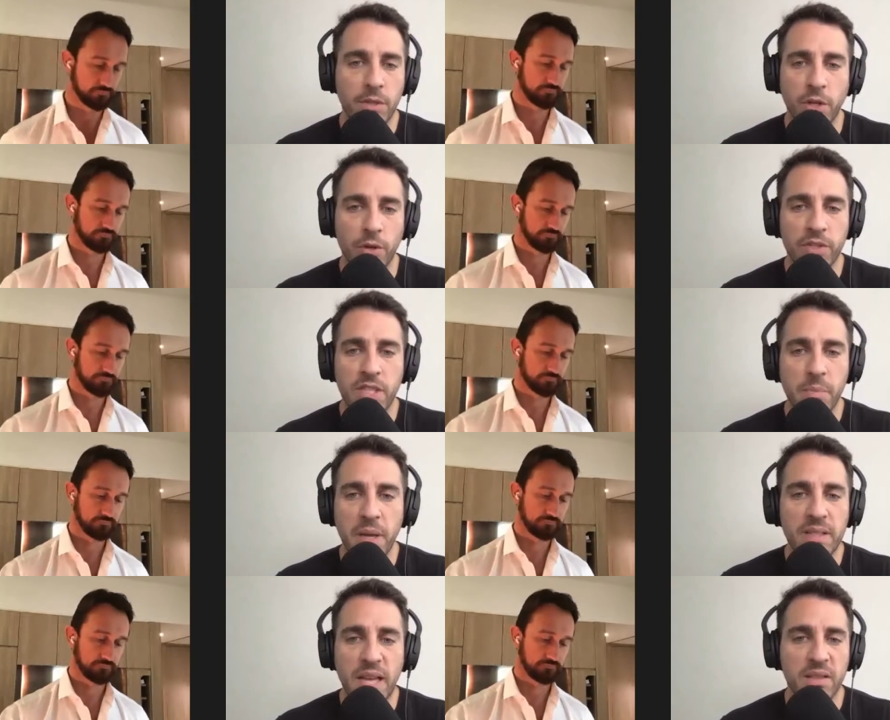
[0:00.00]

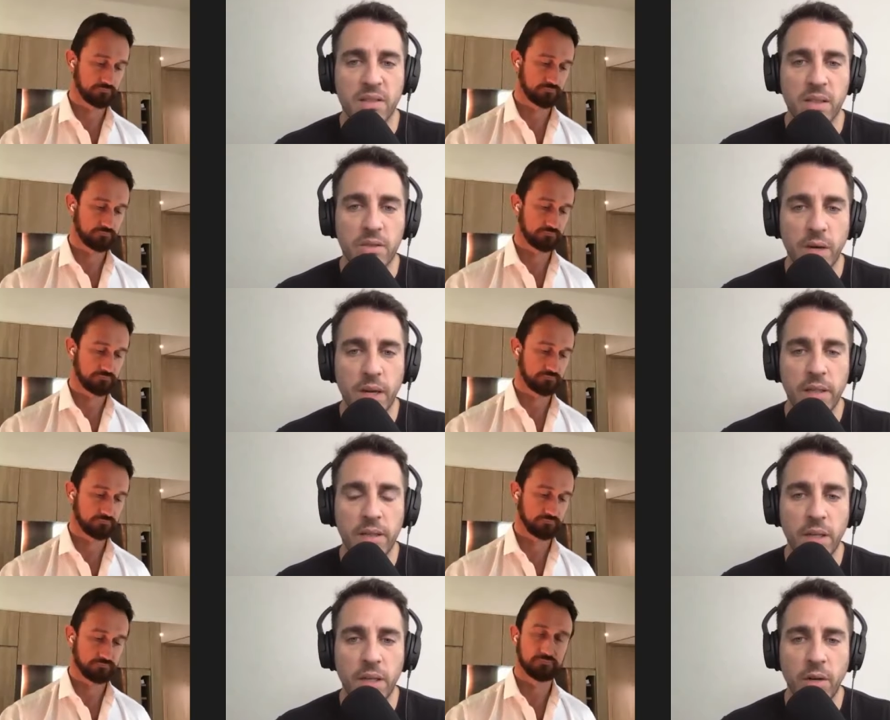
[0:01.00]
Speaker 1: currency-based assets, right?
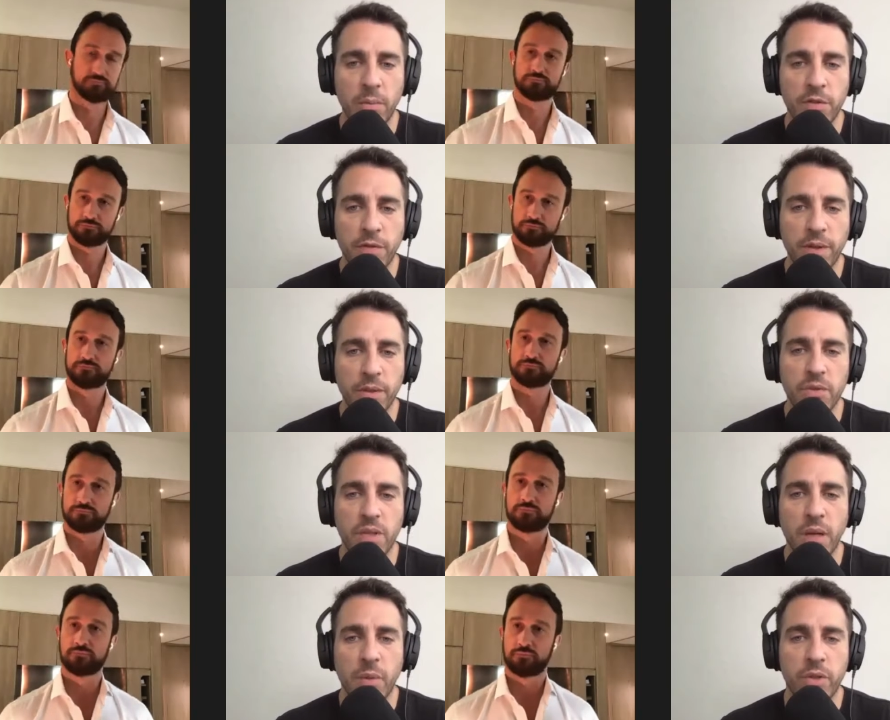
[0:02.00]
And it almost feels
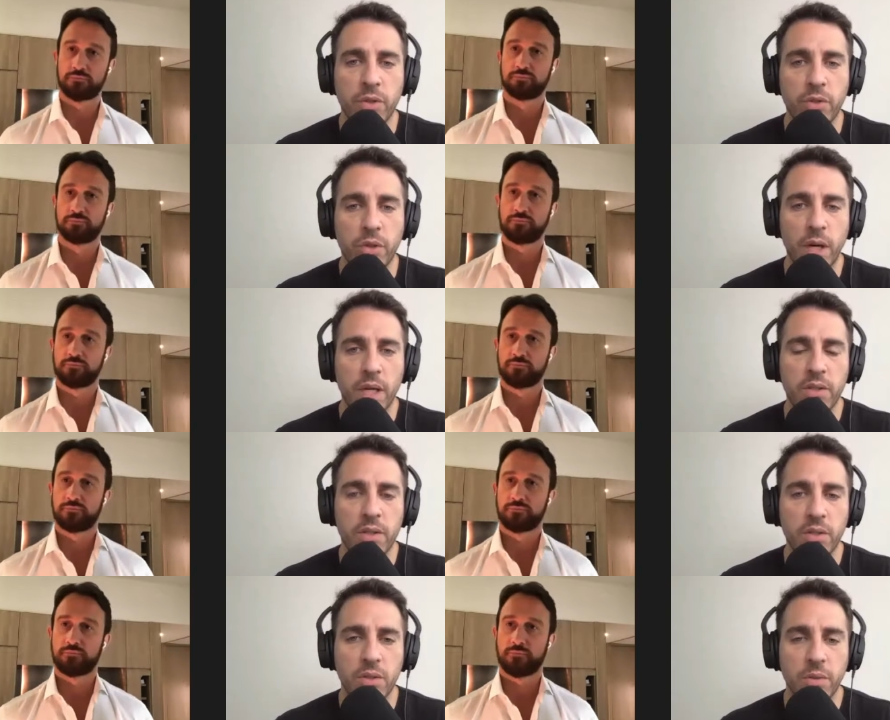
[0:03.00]
like what you're trying to
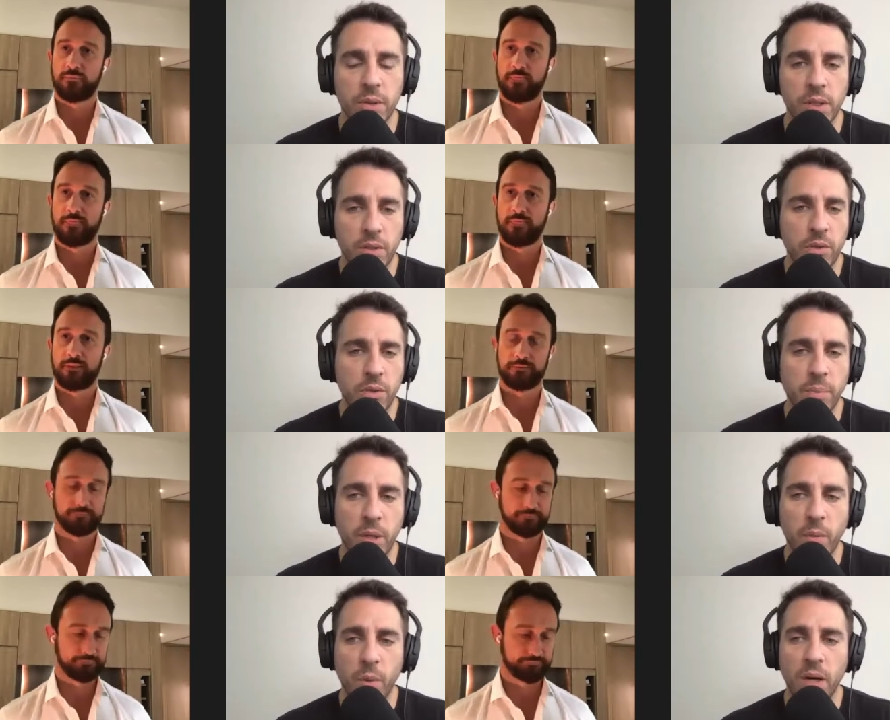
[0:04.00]
do and doing
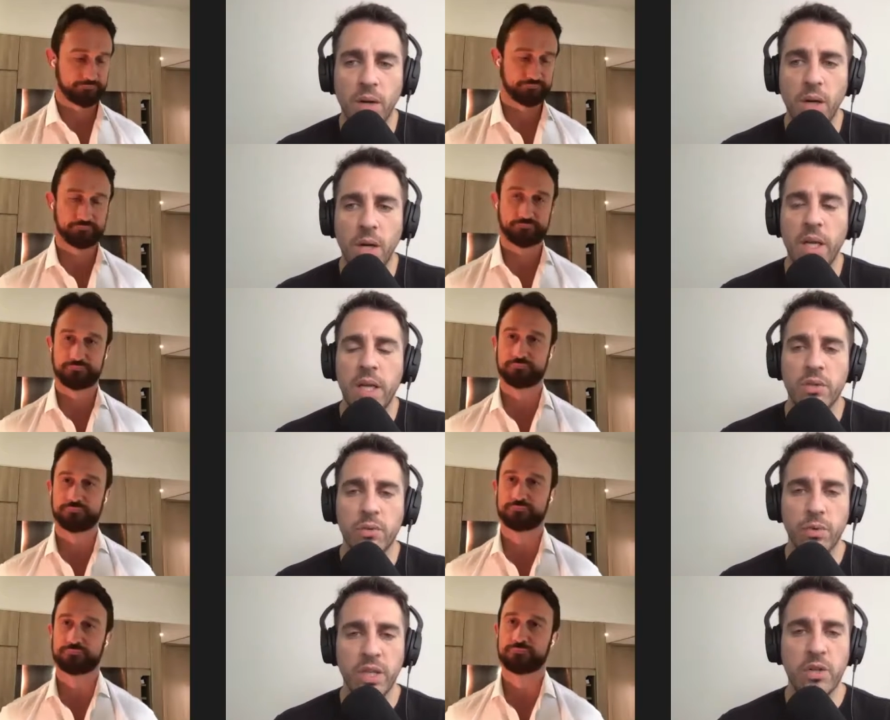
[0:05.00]
pretty well is
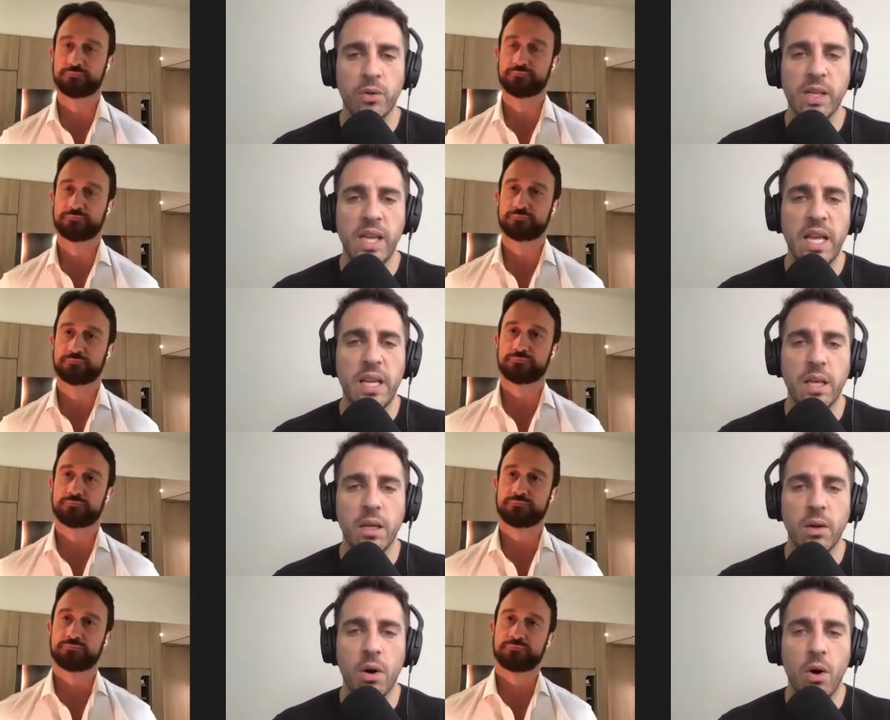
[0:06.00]
recreating
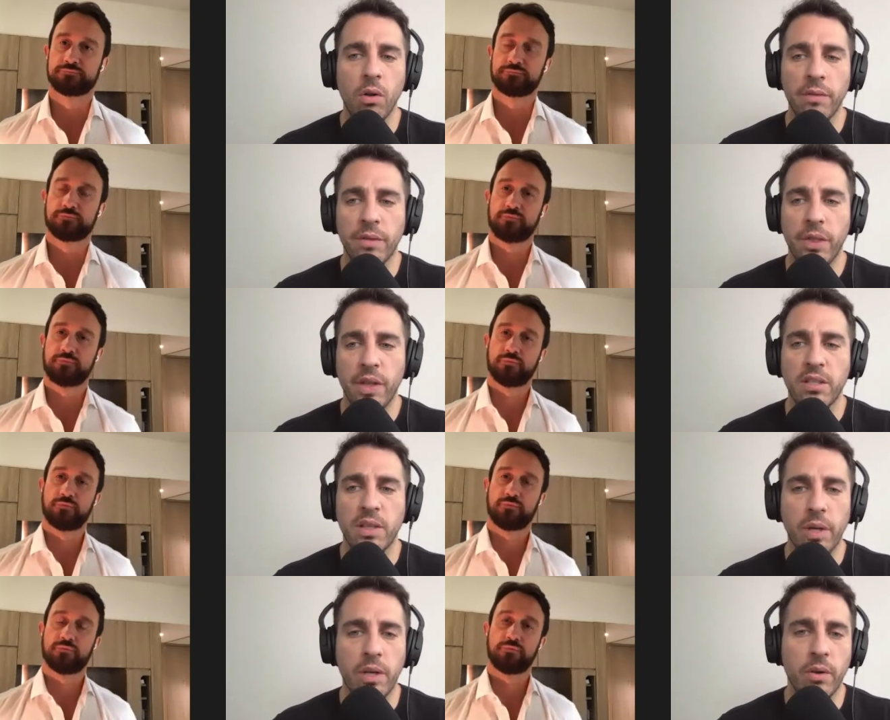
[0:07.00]
all of the things that
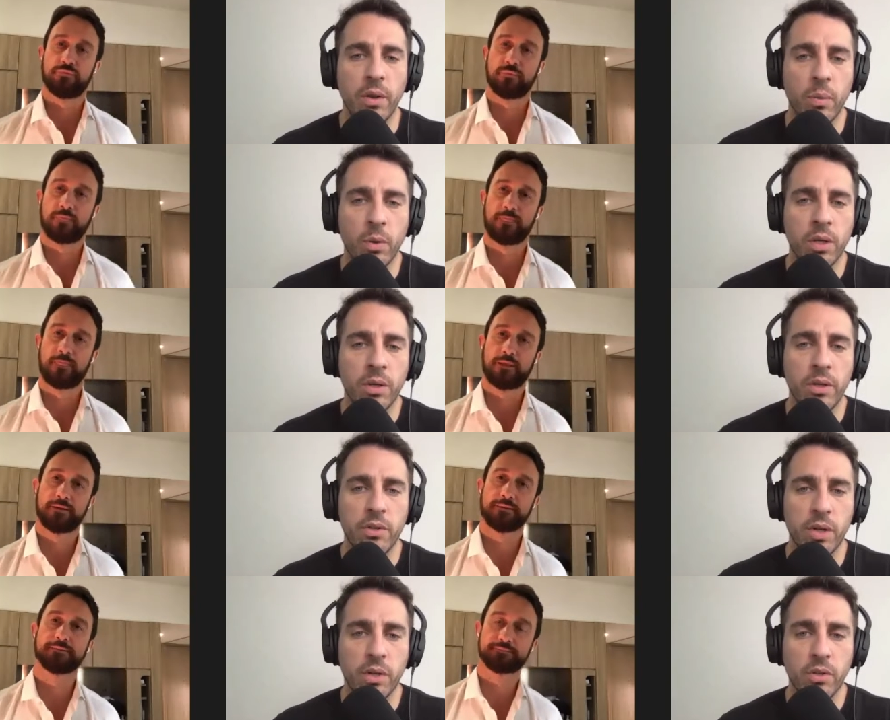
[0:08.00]
we know that work in the
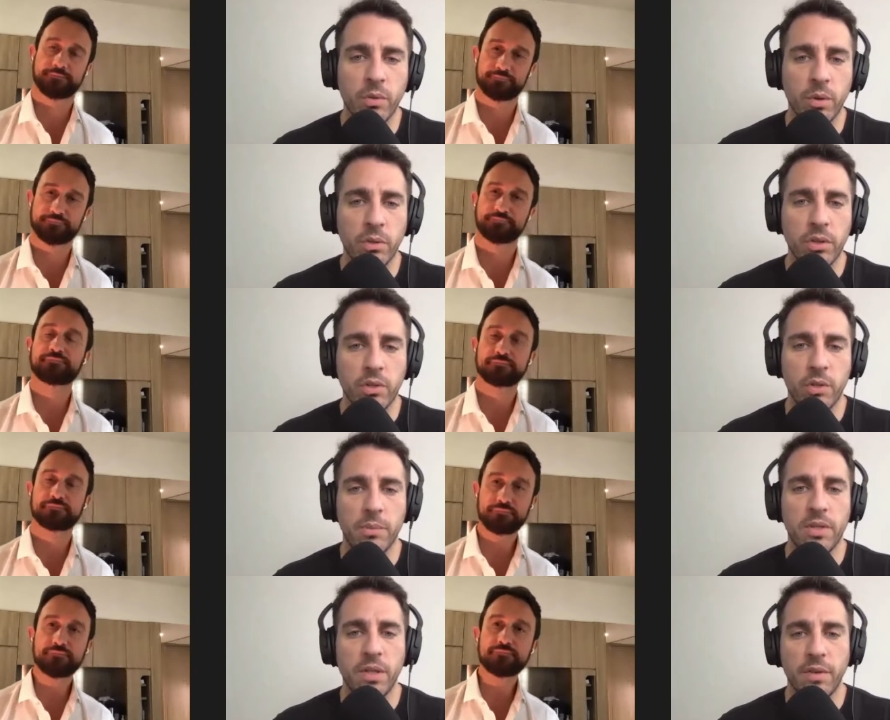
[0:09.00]
traditional world in
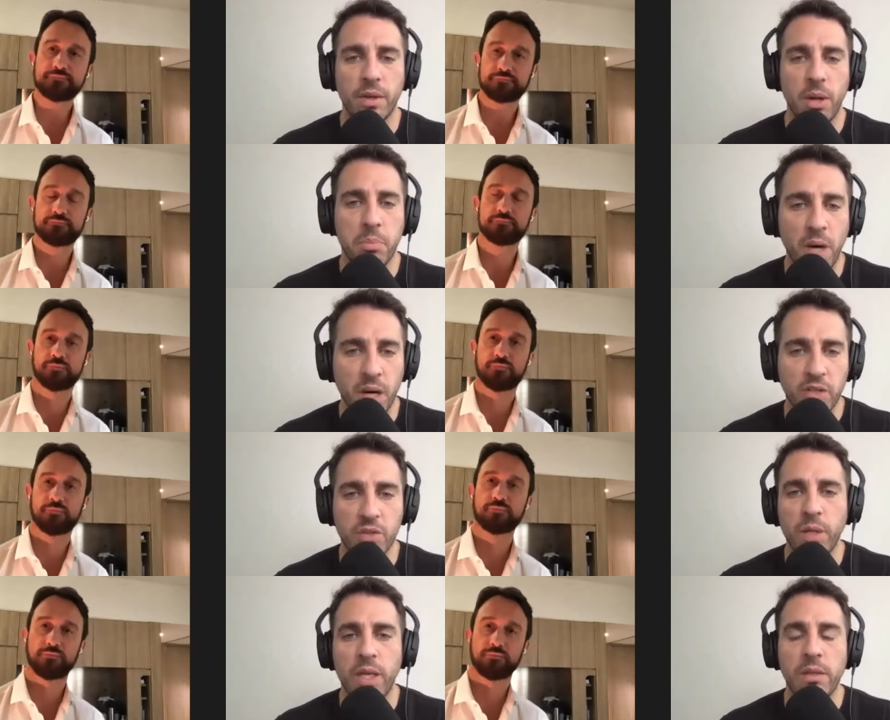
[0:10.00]
terms of a product
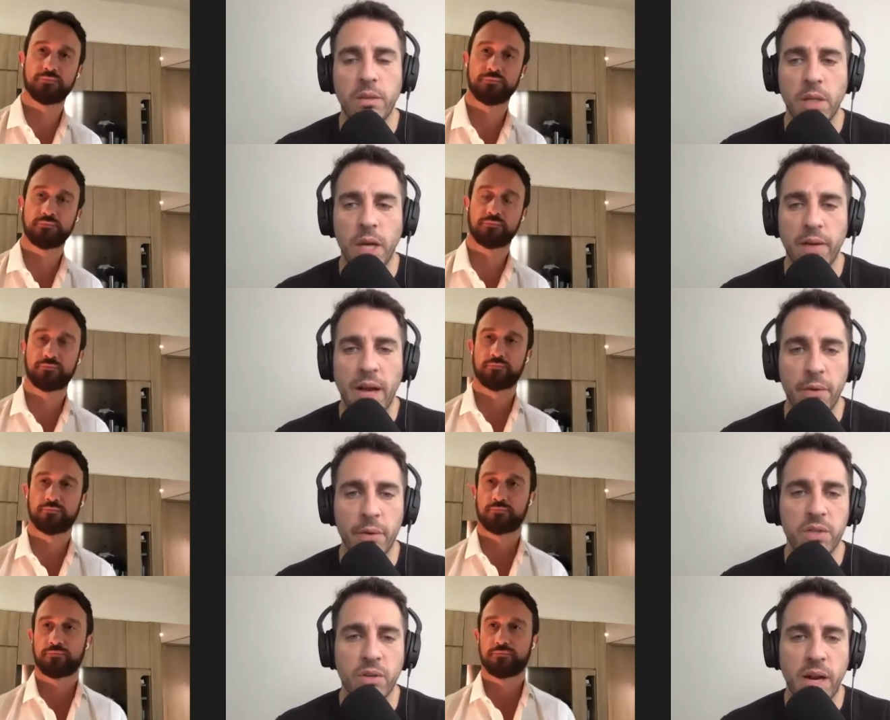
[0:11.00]
suite and kind of how
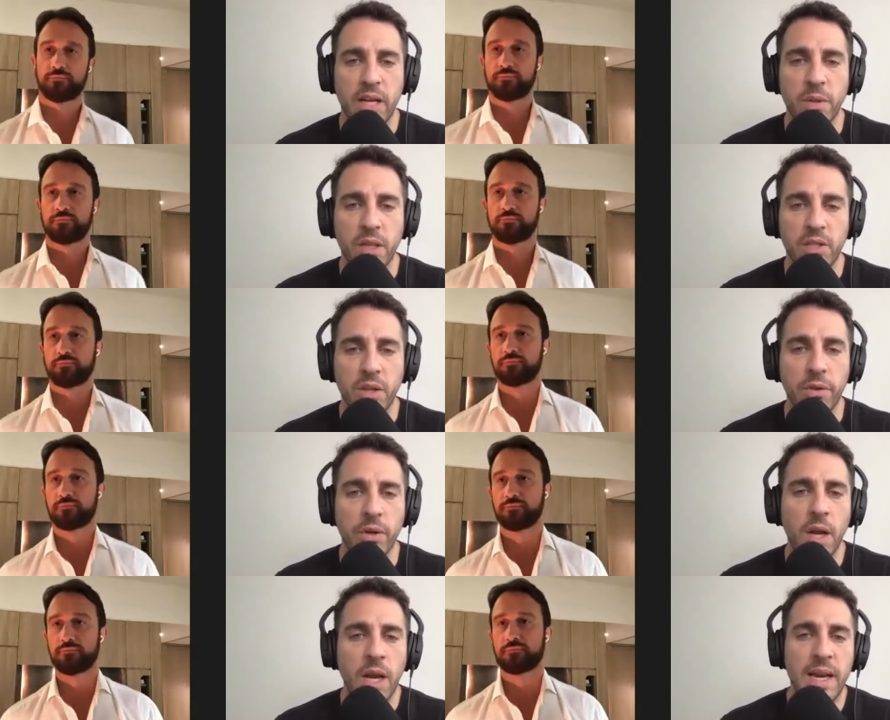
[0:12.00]
those interact with each other.
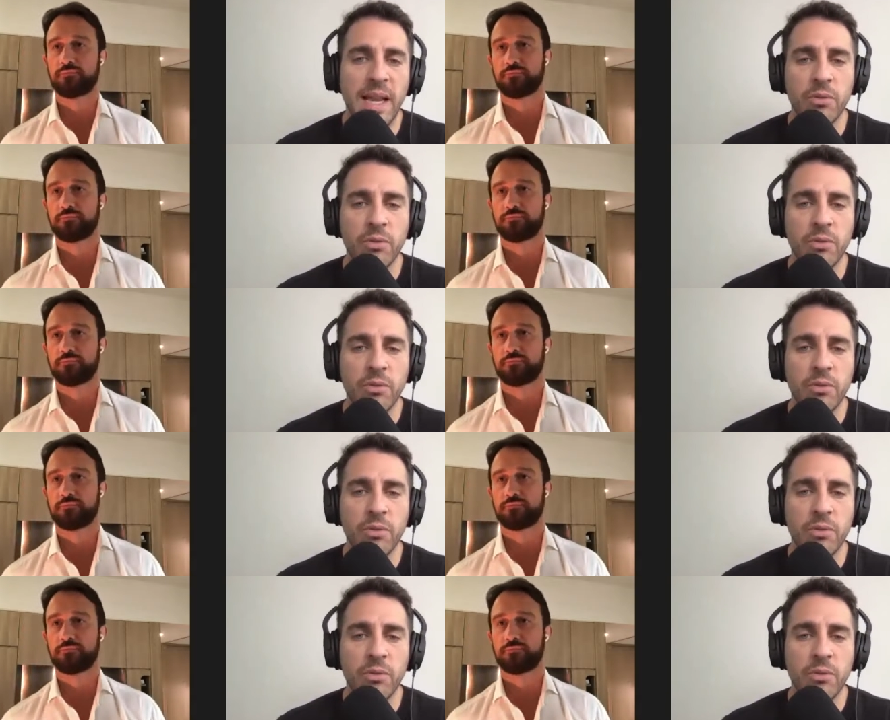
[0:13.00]
Now